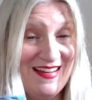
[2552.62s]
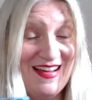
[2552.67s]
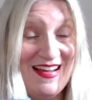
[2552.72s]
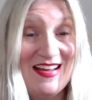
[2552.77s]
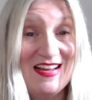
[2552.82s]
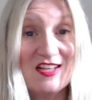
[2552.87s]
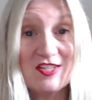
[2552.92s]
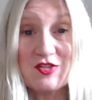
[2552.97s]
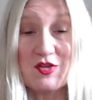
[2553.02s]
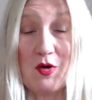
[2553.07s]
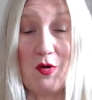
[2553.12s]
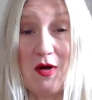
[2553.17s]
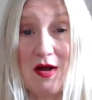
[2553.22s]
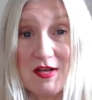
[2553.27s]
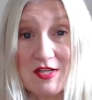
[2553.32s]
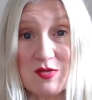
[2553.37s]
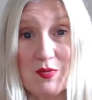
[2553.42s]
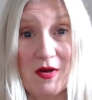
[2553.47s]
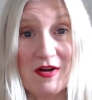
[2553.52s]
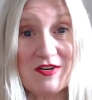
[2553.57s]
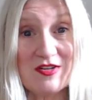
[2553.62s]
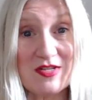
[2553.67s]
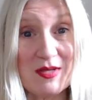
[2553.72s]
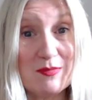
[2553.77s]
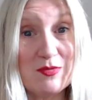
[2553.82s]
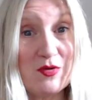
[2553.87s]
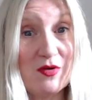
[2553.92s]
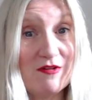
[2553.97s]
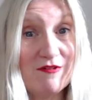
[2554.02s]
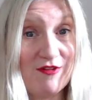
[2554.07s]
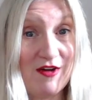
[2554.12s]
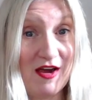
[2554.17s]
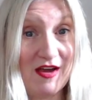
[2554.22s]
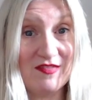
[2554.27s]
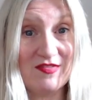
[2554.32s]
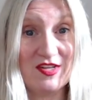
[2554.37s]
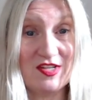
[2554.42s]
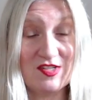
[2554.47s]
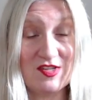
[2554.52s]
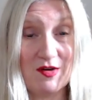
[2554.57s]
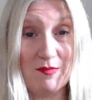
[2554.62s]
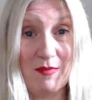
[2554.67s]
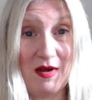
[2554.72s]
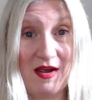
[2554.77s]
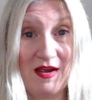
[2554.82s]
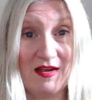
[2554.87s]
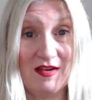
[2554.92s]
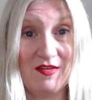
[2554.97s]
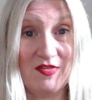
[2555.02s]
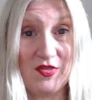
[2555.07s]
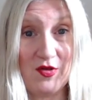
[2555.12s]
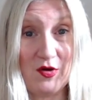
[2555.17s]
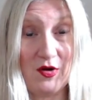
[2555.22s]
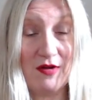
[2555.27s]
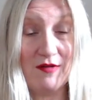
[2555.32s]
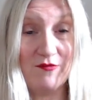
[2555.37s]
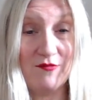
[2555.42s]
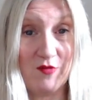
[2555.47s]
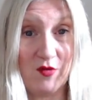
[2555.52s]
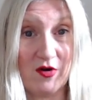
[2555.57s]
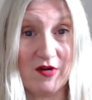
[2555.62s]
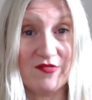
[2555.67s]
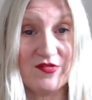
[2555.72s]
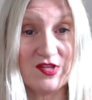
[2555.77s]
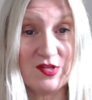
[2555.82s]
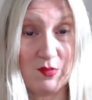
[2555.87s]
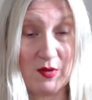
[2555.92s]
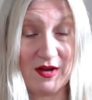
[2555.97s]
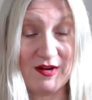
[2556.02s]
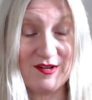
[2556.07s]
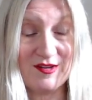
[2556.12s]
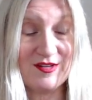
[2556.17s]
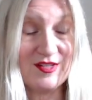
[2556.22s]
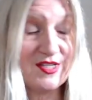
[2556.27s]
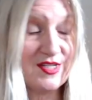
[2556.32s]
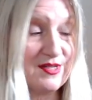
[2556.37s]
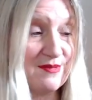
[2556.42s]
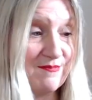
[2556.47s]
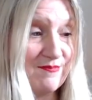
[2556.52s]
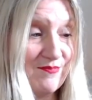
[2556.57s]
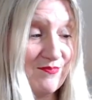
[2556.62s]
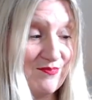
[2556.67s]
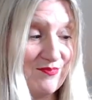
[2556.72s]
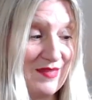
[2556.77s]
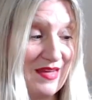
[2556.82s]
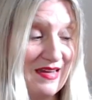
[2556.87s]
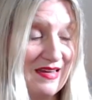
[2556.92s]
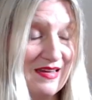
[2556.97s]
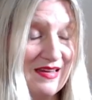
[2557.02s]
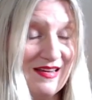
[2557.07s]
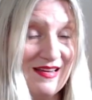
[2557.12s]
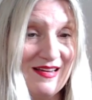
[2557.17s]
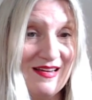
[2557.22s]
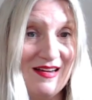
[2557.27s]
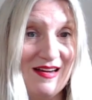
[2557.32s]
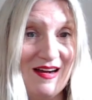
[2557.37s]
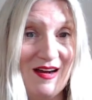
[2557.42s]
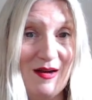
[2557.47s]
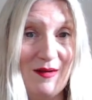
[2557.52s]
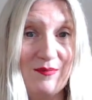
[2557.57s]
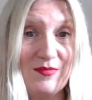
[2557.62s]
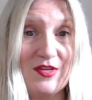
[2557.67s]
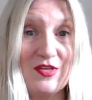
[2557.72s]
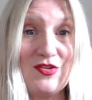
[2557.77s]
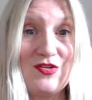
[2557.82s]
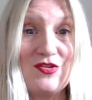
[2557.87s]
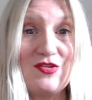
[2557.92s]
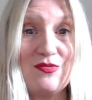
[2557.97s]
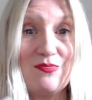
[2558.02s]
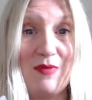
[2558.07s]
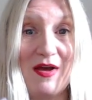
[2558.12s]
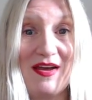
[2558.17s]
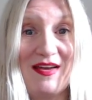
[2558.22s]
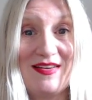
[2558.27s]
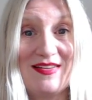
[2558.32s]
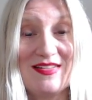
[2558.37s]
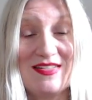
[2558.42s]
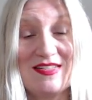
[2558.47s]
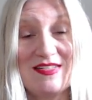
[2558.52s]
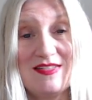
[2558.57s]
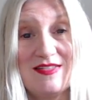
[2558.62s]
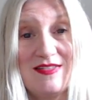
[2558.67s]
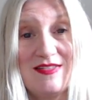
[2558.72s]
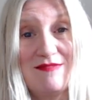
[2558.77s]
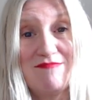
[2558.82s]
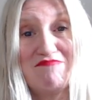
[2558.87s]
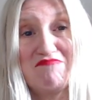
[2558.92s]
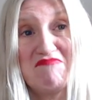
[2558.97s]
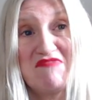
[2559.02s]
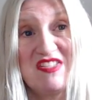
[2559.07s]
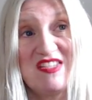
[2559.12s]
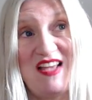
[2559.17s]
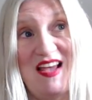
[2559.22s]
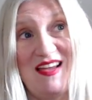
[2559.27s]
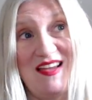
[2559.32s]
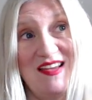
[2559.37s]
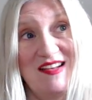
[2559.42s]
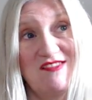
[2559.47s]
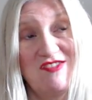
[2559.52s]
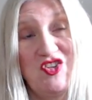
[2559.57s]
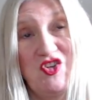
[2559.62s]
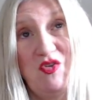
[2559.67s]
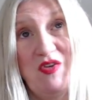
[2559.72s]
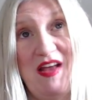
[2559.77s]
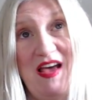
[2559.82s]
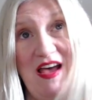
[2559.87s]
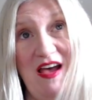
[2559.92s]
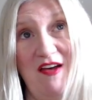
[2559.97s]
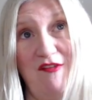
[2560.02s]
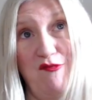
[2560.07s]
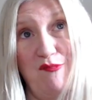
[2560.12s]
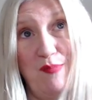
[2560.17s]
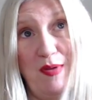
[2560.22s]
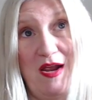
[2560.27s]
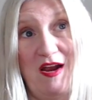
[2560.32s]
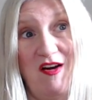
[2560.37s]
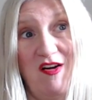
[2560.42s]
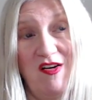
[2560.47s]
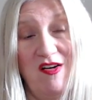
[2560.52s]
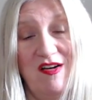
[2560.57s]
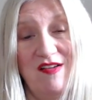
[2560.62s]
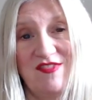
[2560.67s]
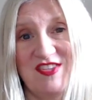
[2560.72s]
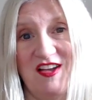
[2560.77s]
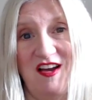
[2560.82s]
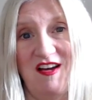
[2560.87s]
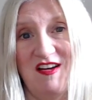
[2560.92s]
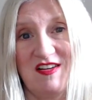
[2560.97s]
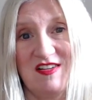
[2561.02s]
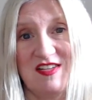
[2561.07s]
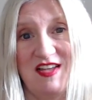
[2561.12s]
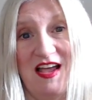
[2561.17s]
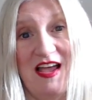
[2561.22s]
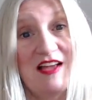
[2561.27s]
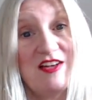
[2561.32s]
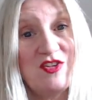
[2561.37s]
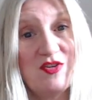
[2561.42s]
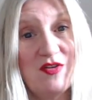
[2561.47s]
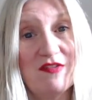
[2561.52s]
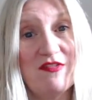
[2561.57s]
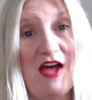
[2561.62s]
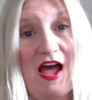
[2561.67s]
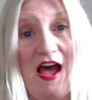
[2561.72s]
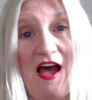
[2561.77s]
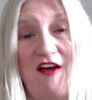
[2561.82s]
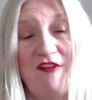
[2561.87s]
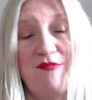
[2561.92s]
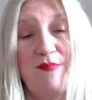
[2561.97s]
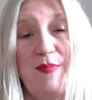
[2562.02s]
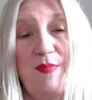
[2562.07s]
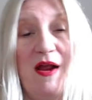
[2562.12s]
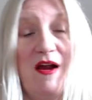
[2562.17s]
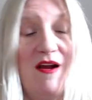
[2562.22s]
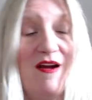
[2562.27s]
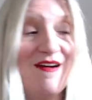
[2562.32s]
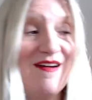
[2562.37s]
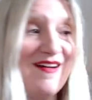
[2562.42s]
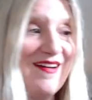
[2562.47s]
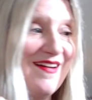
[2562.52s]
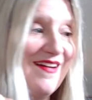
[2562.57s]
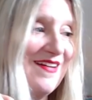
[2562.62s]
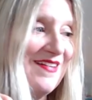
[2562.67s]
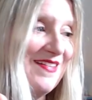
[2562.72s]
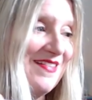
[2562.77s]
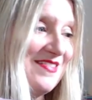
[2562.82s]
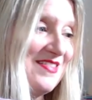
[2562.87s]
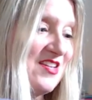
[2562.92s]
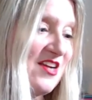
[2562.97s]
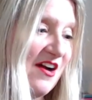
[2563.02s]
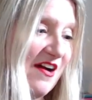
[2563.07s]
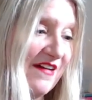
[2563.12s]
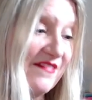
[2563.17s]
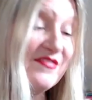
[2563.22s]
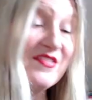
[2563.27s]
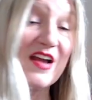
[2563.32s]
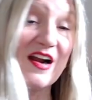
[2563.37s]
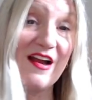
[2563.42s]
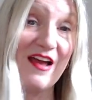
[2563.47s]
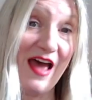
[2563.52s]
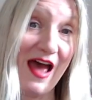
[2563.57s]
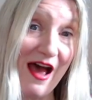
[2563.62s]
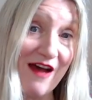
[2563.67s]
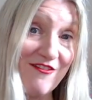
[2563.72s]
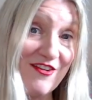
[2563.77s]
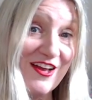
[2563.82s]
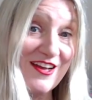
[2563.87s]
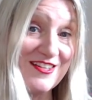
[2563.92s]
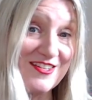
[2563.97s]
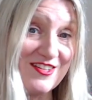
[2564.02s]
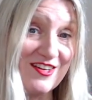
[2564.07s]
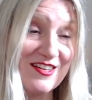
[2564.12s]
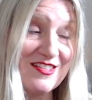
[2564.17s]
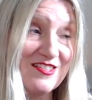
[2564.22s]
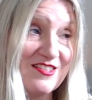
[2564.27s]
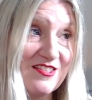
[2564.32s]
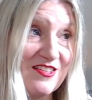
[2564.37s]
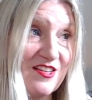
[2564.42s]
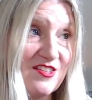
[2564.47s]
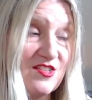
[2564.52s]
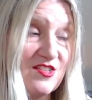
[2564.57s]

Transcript: So sweaters I'm doing fine. These are my third and fourth sweaters. Um, this is my second two and a half pair of socks. I do have a half pair done that I have had done since